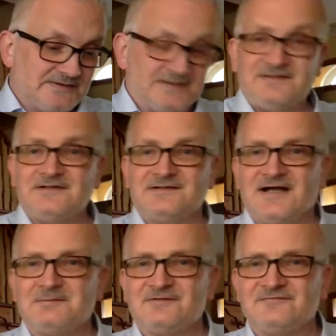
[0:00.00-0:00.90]
any
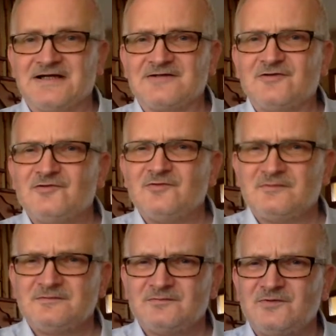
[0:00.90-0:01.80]
ABBA fan could
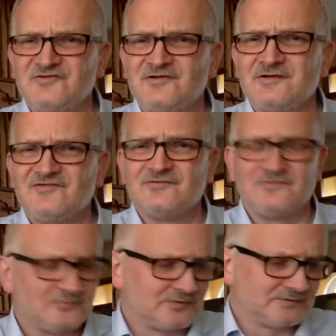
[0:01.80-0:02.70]
wish to listen
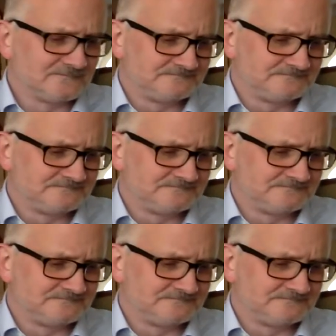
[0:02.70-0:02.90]
to on.